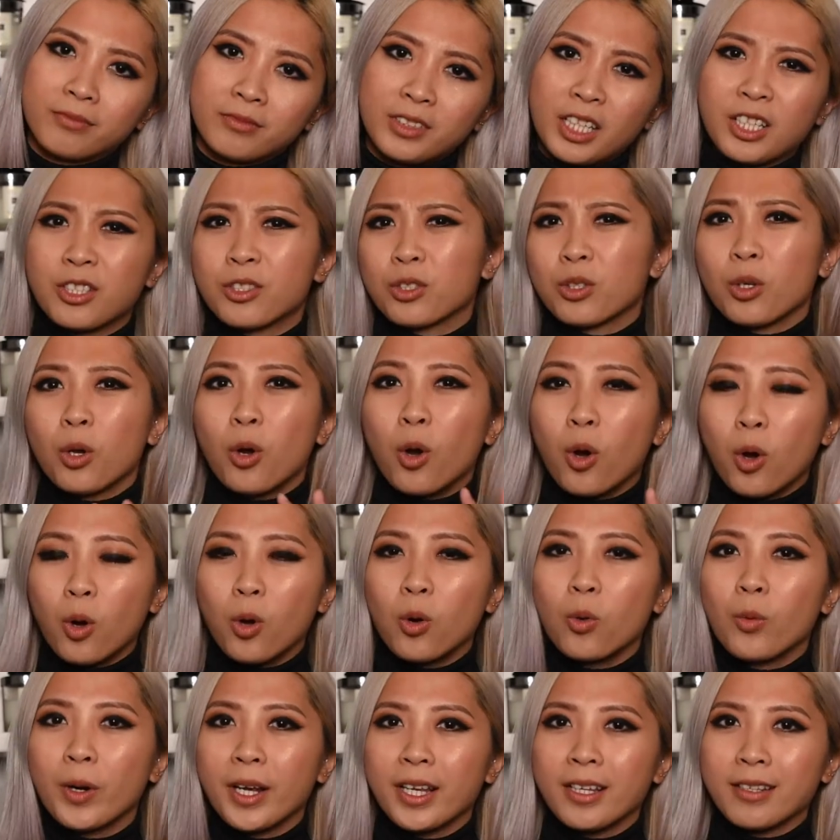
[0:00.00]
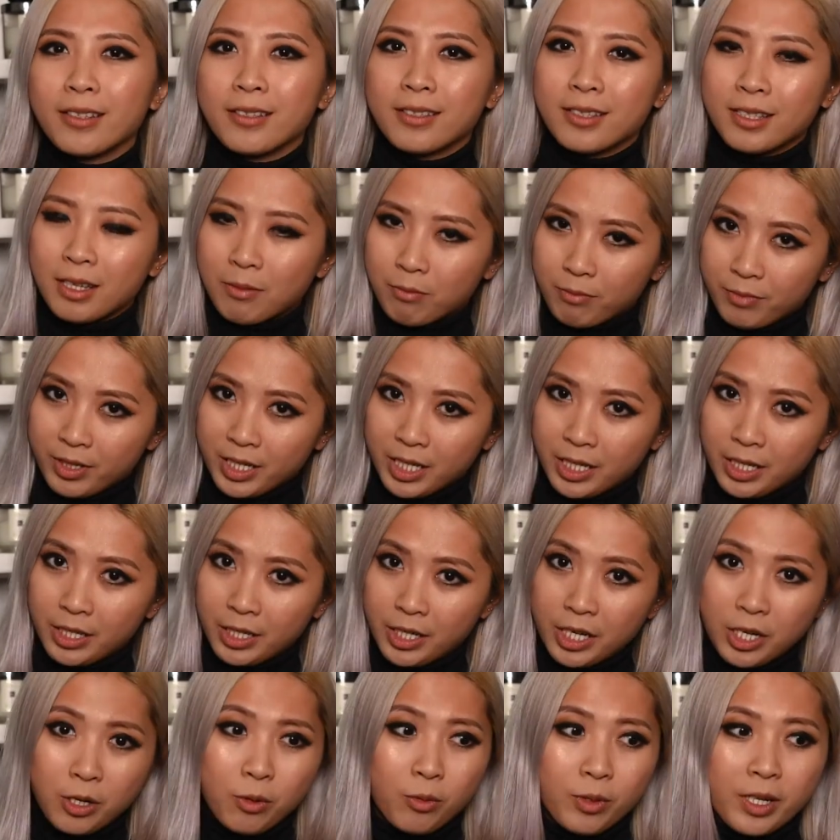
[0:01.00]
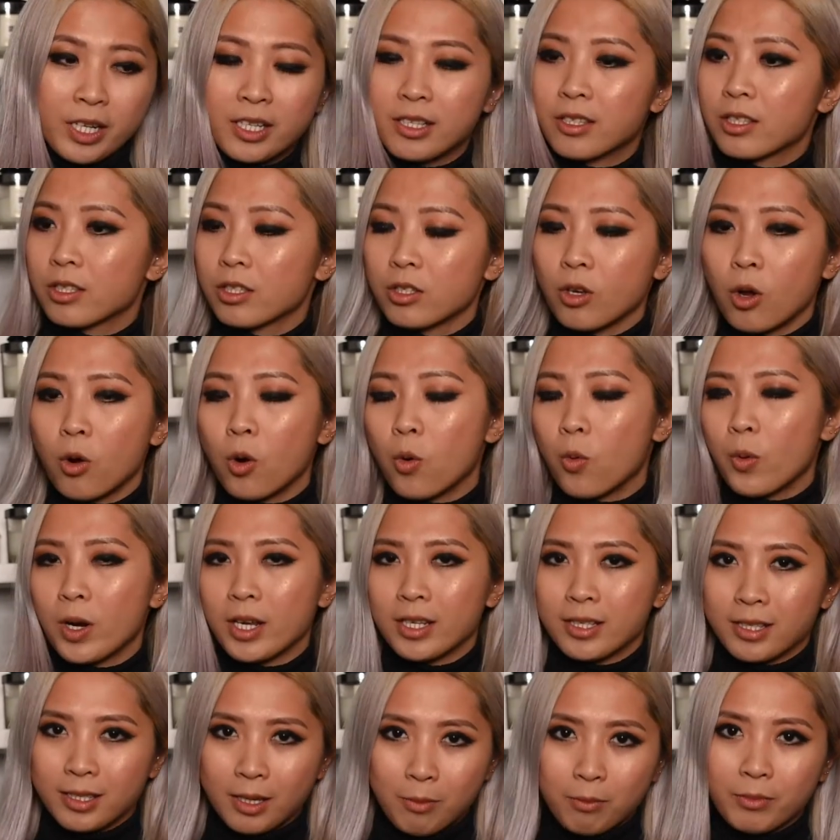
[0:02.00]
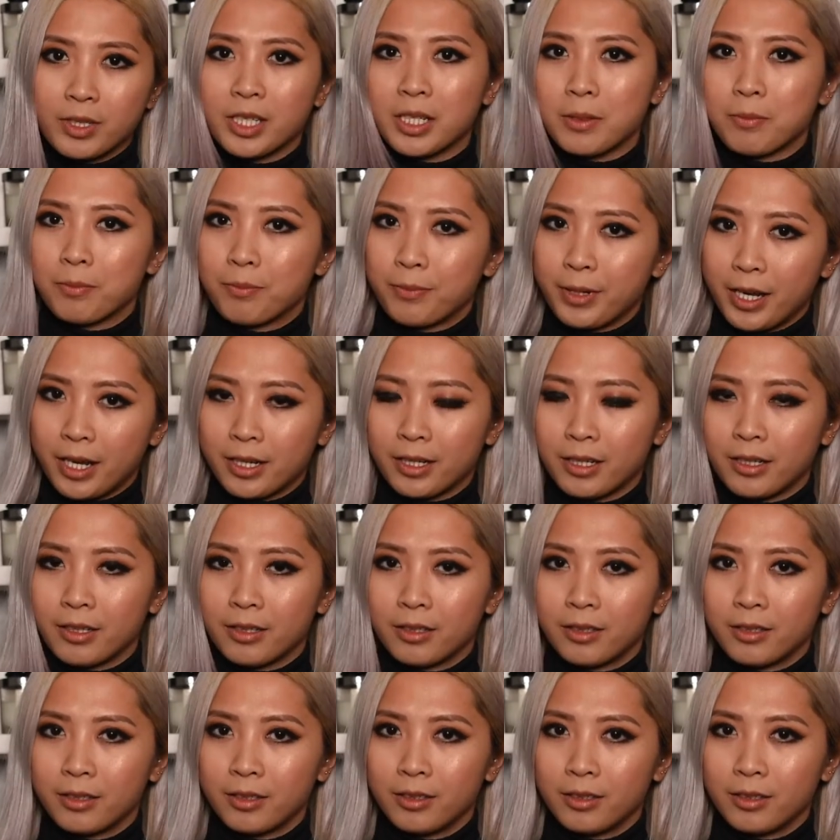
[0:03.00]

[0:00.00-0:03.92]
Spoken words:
There's always something new. There's always something better.